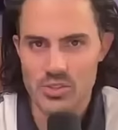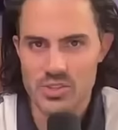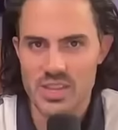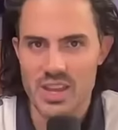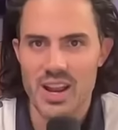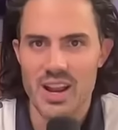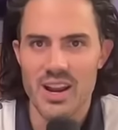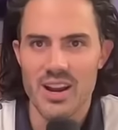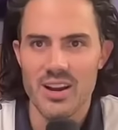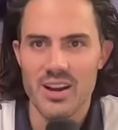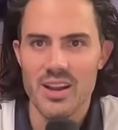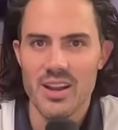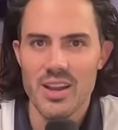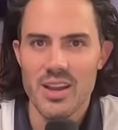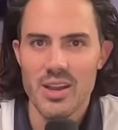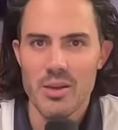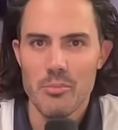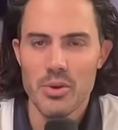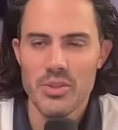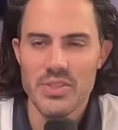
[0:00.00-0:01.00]
there,
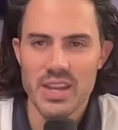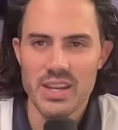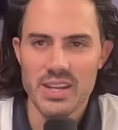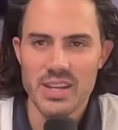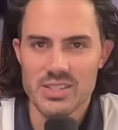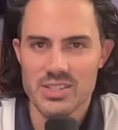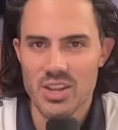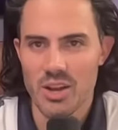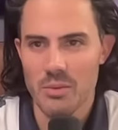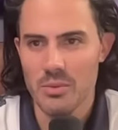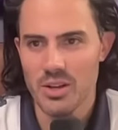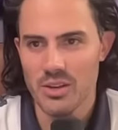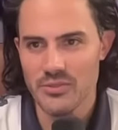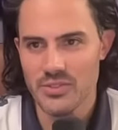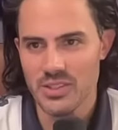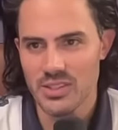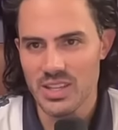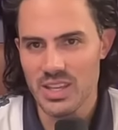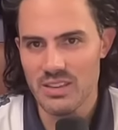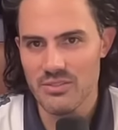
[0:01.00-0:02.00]
but then he's dumb enough
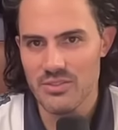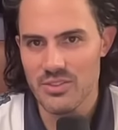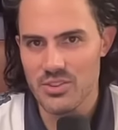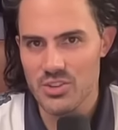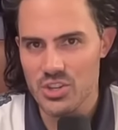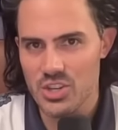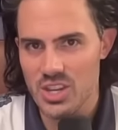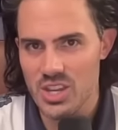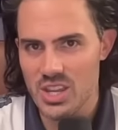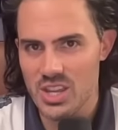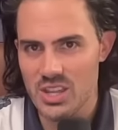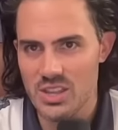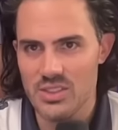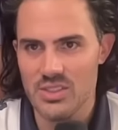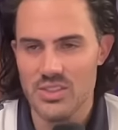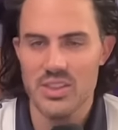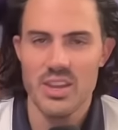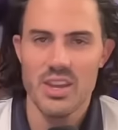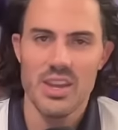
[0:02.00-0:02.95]
to leave the sheath?